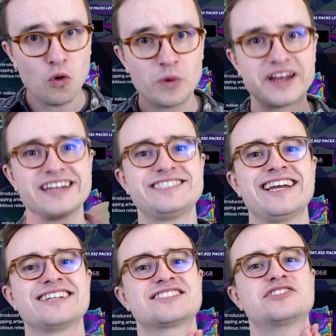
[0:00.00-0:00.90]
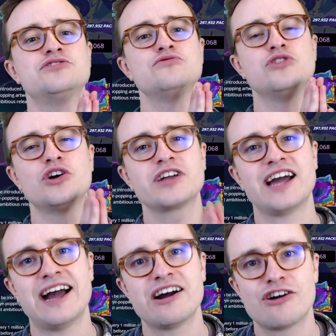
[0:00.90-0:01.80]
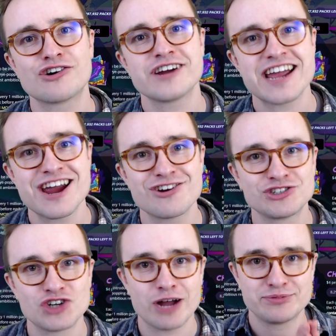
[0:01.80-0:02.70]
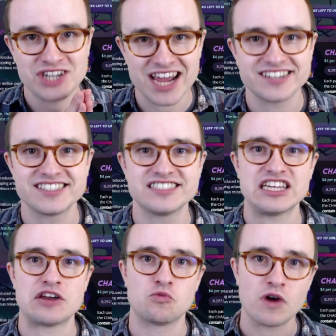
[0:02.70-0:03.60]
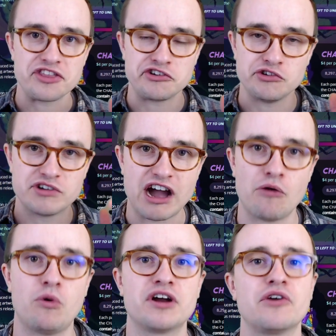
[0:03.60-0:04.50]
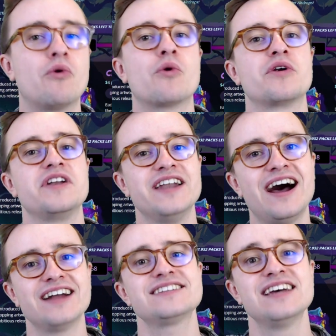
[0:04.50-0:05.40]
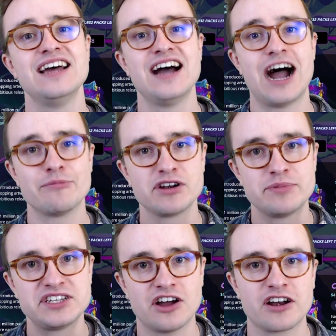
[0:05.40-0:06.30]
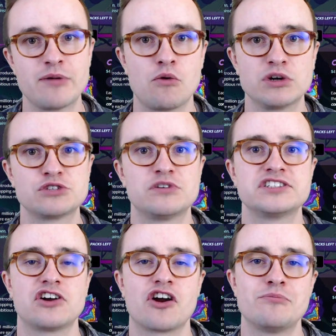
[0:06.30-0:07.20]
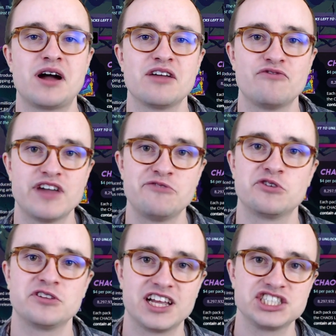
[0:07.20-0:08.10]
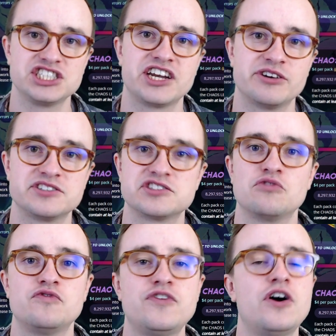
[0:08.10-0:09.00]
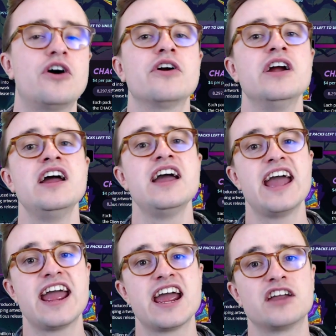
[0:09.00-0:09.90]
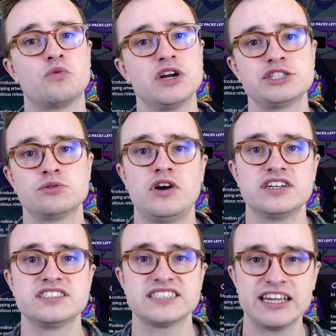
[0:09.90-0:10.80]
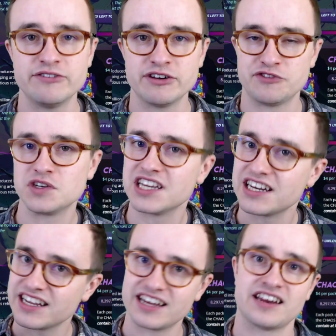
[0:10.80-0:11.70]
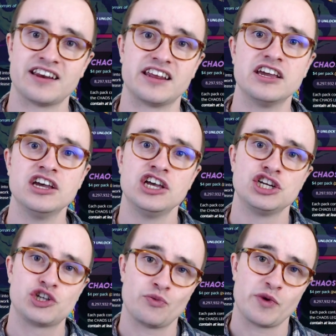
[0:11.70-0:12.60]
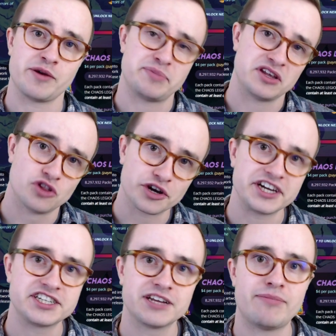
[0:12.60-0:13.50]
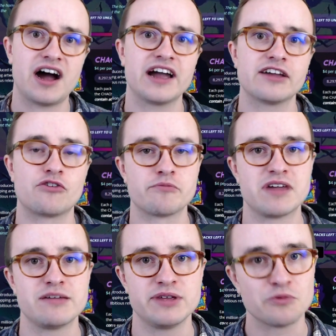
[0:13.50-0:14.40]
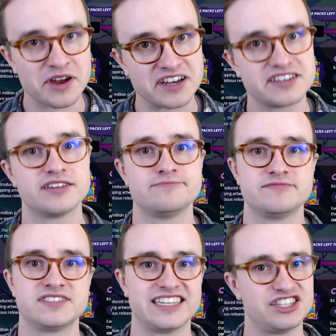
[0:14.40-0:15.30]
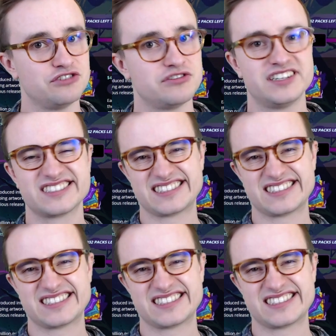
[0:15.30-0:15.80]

we get a chance to look at our airdrop chances and whether you got one or not. I'm going to be talking about which ones are my favorite legendaries so far and which ones, even if you didn't get any, should we be looking to buy or maybe rent. Stay tuned.